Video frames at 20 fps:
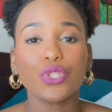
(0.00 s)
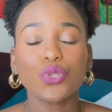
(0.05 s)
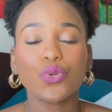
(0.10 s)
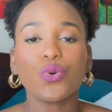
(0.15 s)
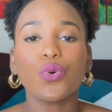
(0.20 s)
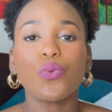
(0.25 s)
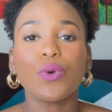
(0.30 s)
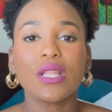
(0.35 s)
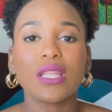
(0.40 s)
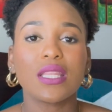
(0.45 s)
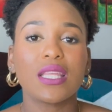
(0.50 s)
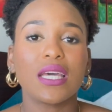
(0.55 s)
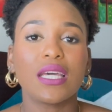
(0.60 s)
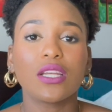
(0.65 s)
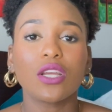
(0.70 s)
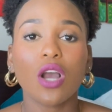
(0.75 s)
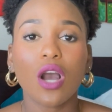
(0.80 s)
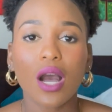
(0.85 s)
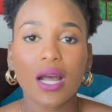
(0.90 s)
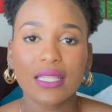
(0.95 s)
will
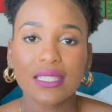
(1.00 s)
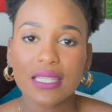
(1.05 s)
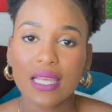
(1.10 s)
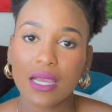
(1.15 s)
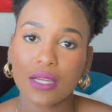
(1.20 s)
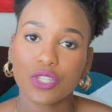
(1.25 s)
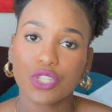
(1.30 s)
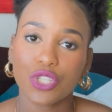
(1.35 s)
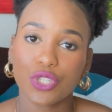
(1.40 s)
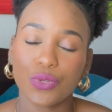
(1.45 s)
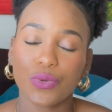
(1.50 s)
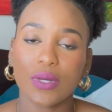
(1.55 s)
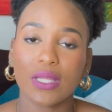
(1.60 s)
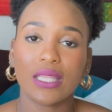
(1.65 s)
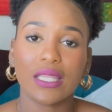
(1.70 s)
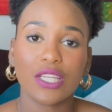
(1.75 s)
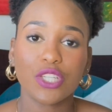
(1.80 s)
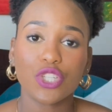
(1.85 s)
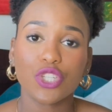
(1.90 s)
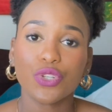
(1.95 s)
then contact you and
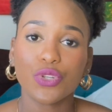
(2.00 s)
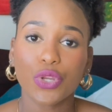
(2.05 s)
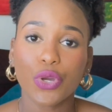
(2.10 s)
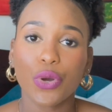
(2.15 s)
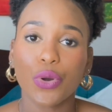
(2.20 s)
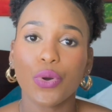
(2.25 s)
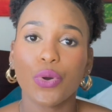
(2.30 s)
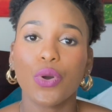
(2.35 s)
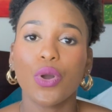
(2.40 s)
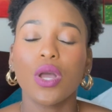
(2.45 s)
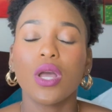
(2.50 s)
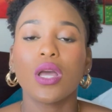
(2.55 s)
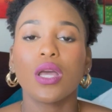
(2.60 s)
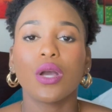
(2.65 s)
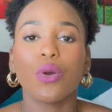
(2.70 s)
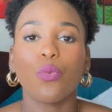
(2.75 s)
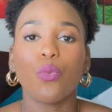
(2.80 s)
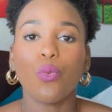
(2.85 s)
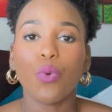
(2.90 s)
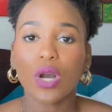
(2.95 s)
let you know
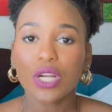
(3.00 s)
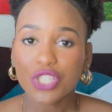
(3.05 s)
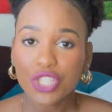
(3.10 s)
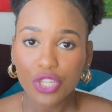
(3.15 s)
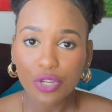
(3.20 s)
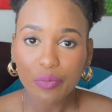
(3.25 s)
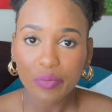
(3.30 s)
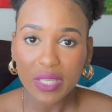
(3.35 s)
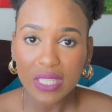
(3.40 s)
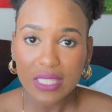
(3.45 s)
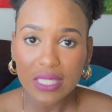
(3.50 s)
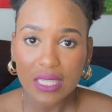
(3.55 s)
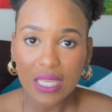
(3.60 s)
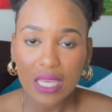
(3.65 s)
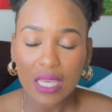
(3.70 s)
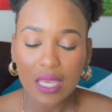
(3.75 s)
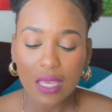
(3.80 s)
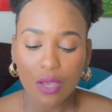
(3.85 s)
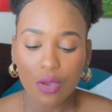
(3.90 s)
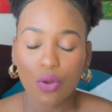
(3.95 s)
what you're
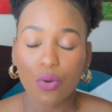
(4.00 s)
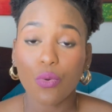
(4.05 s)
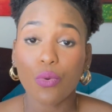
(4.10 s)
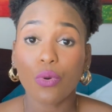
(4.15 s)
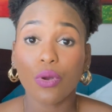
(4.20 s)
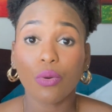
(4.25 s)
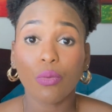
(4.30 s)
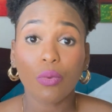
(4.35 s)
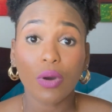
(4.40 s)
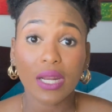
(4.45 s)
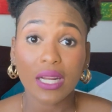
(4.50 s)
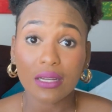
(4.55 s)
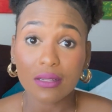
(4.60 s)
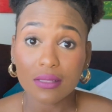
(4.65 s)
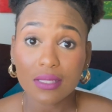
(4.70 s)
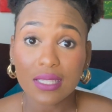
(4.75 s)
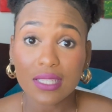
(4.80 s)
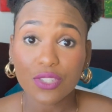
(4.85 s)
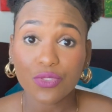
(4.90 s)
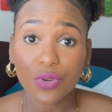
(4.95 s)
missing or what
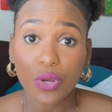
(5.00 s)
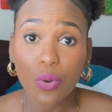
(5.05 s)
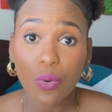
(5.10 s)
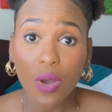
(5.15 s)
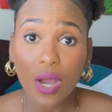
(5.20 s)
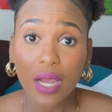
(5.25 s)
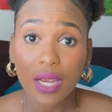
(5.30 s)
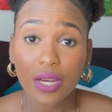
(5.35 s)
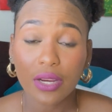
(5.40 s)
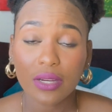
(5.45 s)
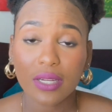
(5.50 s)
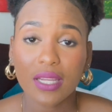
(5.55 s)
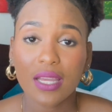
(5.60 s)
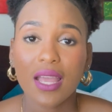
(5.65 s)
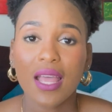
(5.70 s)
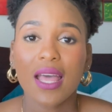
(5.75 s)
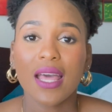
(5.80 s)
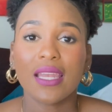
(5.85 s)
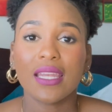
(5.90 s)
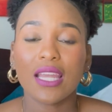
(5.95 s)
else is required.
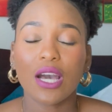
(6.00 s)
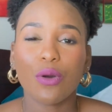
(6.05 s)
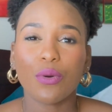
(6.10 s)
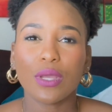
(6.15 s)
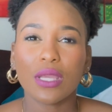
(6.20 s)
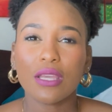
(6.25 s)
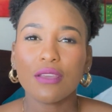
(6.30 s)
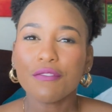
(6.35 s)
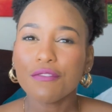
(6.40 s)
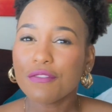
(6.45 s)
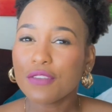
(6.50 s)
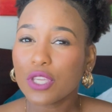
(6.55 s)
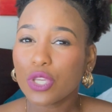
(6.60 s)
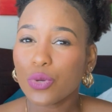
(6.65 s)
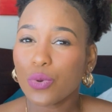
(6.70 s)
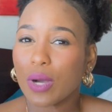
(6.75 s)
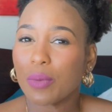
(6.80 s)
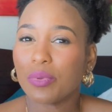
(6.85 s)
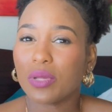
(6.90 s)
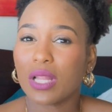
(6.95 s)
Now, if
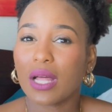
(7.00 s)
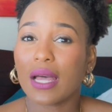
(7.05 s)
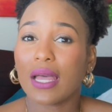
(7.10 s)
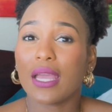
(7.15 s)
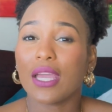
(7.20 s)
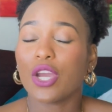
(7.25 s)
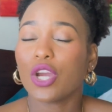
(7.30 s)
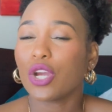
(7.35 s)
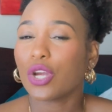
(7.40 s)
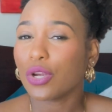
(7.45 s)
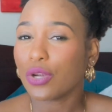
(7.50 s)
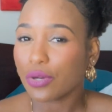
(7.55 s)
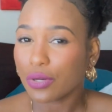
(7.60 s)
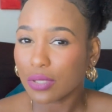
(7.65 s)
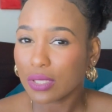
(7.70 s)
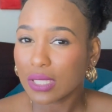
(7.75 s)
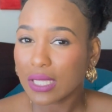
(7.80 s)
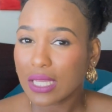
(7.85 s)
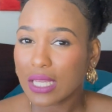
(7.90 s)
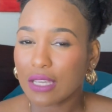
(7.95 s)
you apply
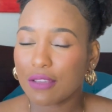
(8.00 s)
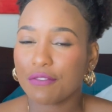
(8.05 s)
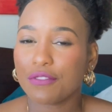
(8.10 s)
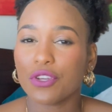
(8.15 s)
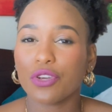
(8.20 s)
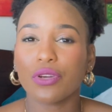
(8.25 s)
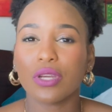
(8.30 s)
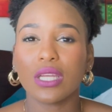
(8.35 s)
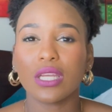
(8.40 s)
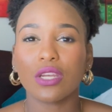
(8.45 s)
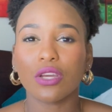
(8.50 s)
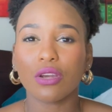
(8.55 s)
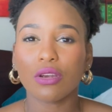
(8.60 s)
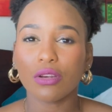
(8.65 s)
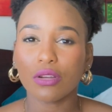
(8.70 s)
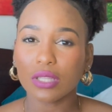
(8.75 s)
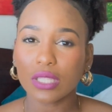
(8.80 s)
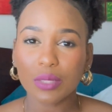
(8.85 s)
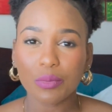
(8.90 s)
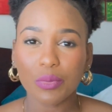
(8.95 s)
early, if you're in
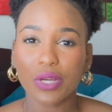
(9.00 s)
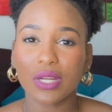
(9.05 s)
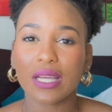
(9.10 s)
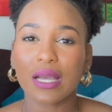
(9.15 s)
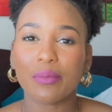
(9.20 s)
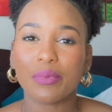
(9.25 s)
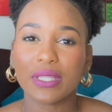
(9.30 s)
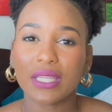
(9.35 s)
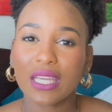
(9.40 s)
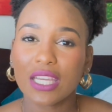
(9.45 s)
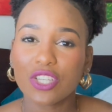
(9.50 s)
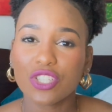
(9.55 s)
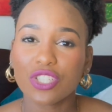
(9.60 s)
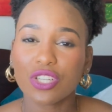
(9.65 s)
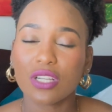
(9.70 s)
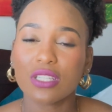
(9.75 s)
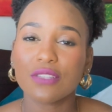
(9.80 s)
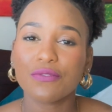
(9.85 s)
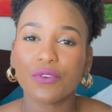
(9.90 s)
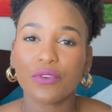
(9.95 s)
early bird
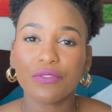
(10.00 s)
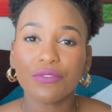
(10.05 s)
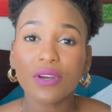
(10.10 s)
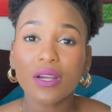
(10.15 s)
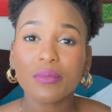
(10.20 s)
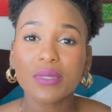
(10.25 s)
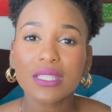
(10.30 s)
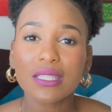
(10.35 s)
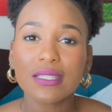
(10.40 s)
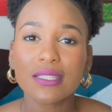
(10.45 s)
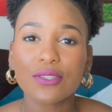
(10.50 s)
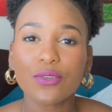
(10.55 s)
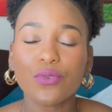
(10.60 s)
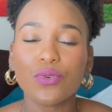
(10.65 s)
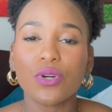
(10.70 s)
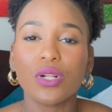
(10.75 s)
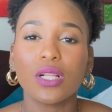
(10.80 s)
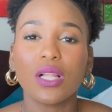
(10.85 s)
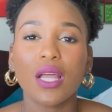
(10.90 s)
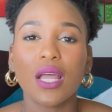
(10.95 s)
applications for pharmacy
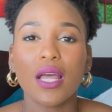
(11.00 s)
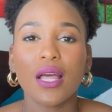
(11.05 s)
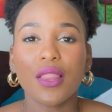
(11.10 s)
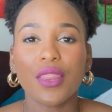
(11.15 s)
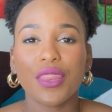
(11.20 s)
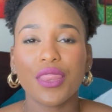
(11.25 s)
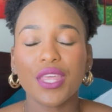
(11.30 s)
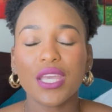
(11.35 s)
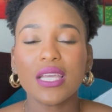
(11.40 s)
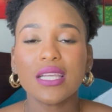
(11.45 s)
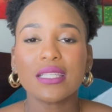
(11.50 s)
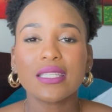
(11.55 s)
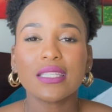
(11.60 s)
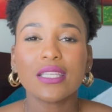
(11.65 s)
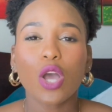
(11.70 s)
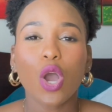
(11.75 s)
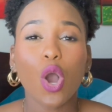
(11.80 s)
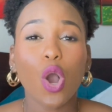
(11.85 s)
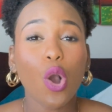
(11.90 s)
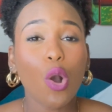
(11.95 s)
school, this
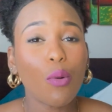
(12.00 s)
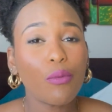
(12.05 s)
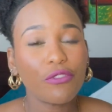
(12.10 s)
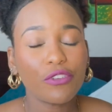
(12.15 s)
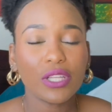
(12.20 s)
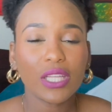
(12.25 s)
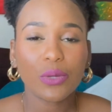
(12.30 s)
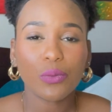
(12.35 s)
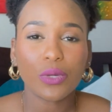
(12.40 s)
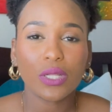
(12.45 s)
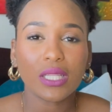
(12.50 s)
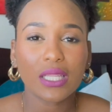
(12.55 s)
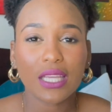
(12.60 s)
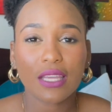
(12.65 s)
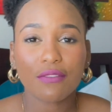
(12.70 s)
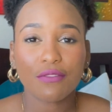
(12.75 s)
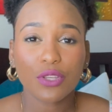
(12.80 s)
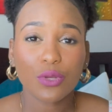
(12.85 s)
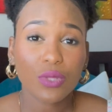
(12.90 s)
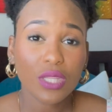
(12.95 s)
hopefully will
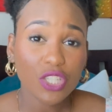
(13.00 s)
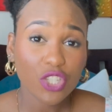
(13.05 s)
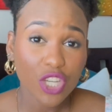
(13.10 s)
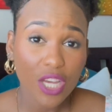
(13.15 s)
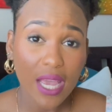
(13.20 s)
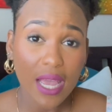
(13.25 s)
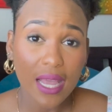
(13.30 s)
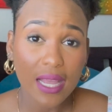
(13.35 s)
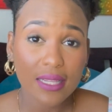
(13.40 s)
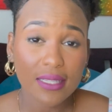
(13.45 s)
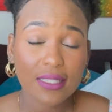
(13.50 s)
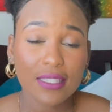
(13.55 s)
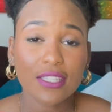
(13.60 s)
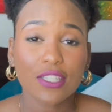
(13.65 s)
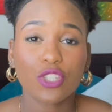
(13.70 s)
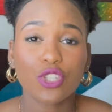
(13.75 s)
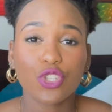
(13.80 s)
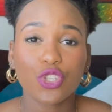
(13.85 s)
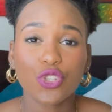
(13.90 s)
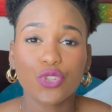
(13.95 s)
give you the chance
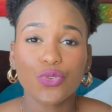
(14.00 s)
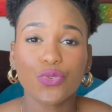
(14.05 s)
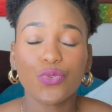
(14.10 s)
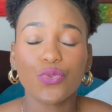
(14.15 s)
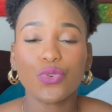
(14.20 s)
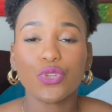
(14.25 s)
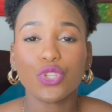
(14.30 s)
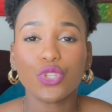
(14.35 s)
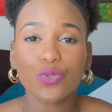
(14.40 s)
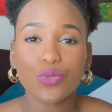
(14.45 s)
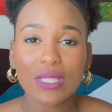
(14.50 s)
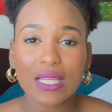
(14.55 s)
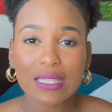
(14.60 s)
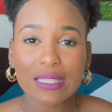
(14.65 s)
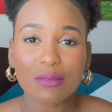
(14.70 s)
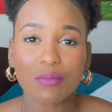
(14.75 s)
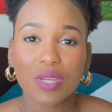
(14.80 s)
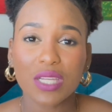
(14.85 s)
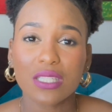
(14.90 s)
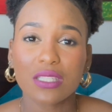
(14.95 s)
to use a
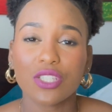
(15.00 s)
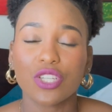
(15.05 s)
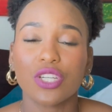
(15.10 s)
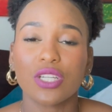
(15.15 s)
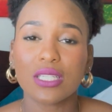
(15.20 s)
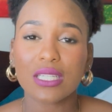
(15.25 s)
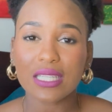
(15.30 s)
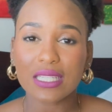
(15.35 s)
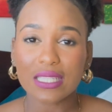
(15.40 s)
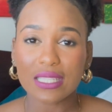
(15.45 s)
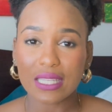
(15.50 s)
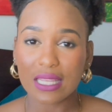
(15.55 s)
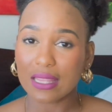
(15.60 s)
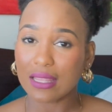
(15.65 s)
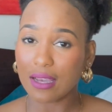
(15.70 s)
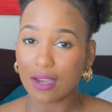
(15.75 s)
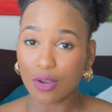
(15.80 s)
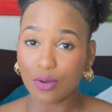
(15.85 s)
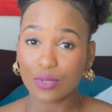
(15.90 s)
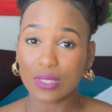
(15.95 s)
semester to sit
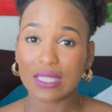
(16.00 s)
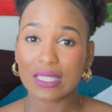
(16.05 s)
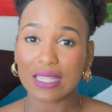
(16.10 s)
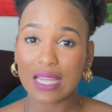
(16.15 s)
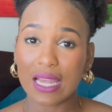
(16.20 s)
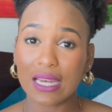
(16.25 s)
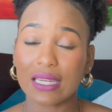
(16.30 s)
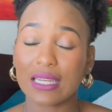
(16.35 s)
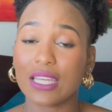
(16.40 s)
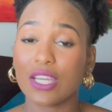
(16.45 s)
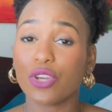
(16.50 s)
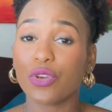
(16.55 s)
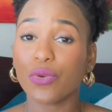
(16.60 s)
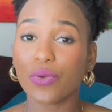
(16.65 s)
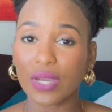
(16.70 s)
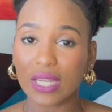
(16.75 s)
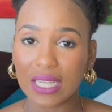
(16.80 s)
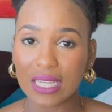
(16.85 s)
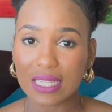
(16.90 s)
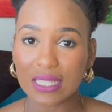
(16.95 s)
the outstanding
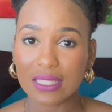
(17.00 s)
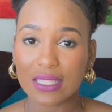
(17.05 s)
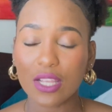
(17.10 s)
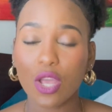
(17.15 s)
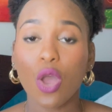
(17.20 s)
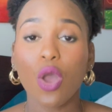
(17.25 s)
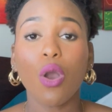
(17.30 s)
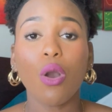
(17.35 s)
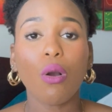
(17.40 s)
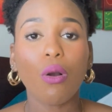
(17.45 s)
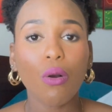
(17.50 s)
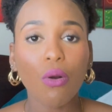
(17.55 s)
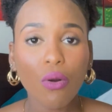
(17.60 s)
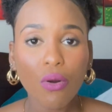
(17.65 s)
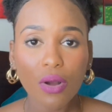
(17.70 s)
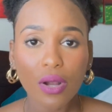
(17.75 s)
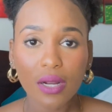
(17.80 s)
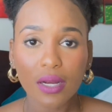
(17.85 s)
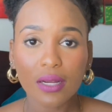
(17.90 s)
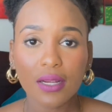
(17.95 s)
credit.
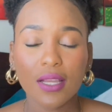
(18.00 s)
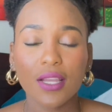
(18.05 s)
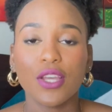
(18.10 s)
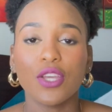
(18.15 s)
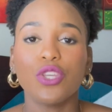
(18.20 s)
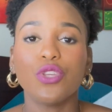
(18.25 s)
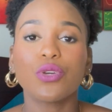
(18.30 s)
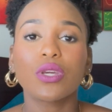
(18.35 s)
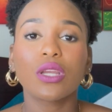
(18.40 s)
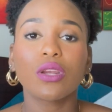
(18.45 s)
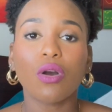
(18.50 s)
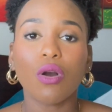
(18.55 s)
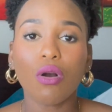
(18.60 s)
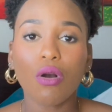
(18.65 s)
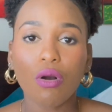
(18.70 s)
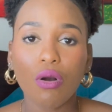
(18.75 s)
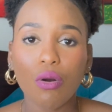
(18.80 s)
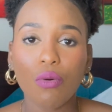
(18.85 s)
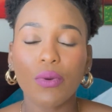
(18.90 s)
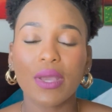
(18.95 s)
Or you can
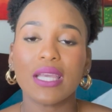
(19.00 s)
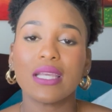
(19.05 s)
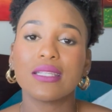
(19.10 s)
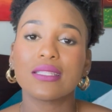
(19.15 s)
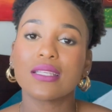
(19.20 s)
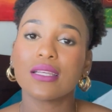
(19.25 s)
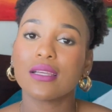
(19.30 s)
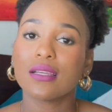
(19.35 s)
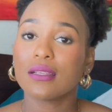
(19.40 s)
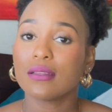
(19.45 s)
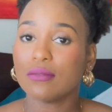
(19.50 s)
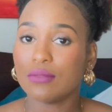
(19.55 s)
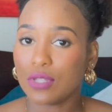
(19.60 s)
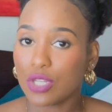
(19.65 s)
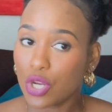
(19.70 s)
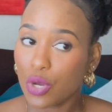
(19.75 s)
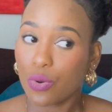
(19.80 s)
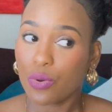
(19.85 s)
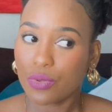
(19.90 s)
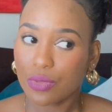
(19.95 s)
always
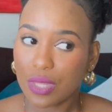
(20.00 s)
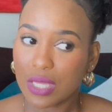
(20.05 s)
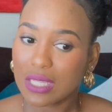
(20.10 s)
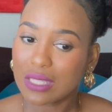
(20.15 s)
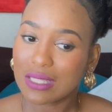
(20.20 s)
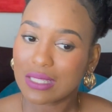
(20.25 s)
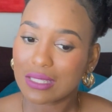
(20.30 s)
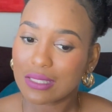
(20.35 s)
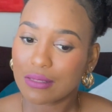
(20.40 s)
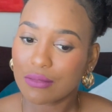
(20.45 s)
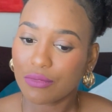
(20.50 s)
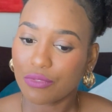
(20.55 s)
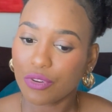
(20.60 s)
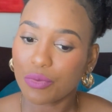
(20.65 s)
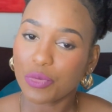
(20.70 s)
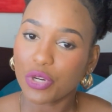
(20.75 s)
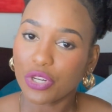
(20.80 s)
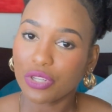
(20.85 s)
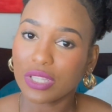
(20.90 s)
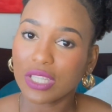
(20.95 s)
know this
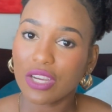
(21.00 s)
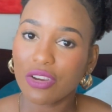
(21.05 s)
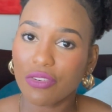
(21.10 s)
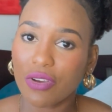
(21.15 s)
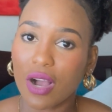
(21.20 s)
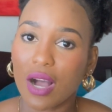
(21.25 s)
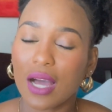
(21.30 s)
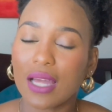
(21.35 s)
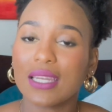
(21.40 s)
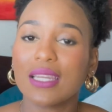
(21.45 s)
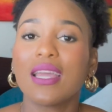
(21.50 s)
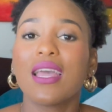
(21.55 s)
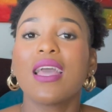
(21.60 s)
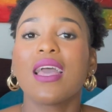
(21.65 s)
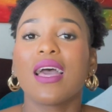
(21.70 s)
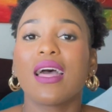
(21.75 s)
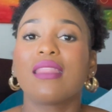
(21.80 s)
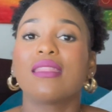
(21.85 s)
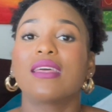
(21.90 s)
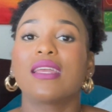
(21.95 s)
from earlier on
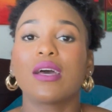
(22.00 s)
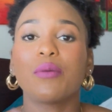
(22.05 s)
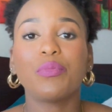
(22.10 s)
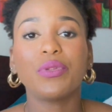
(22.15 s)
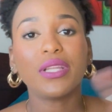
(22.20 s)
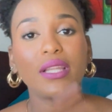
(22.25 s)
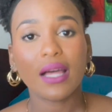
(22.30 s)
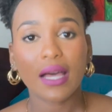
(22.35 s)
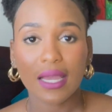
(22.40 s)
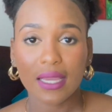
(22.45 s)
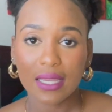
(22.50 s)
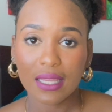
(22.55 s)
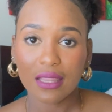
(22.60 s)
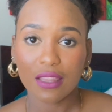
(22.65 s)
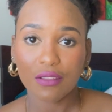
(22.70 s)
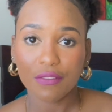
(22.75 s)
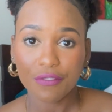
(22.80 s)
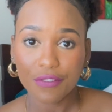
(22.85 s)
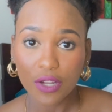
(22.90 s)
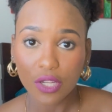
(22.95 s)
and then apply in
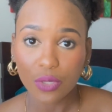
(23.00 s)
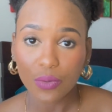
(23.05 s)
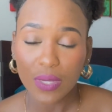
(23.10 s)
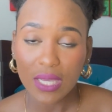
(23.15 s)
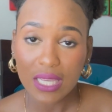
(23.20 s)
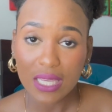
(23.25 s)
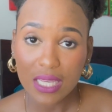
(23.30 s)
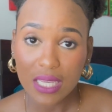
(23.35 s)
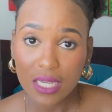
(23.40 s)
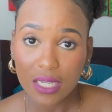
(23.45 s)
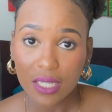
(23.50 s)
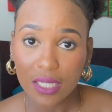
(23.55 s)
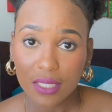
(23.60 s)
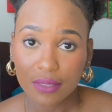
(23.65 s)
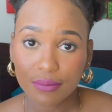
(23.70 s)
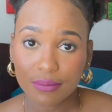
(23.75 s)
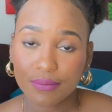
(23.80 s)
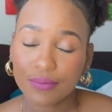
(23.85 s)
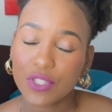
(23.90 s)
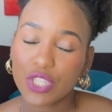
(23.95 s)
the following year.
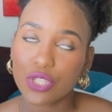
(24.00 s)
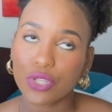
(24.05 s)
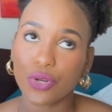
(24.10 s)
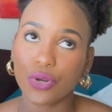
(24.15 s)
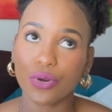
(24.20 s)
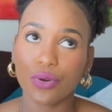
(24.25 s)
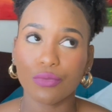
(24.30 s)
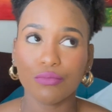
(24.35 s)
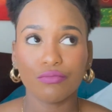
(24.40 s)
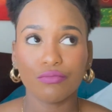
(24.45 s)
So